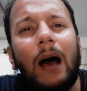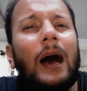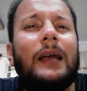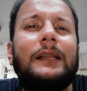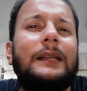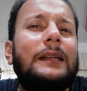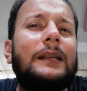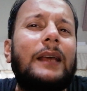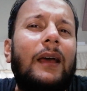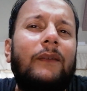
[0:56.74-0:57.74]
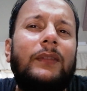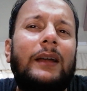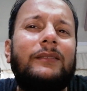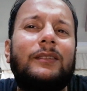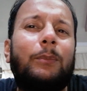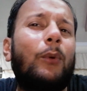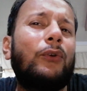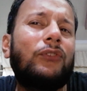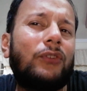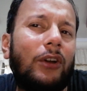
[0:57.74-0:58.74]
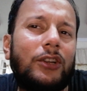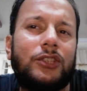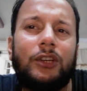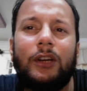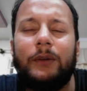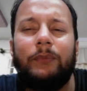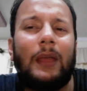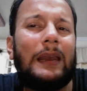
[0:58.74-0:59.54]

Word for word: I didn't have that support structure,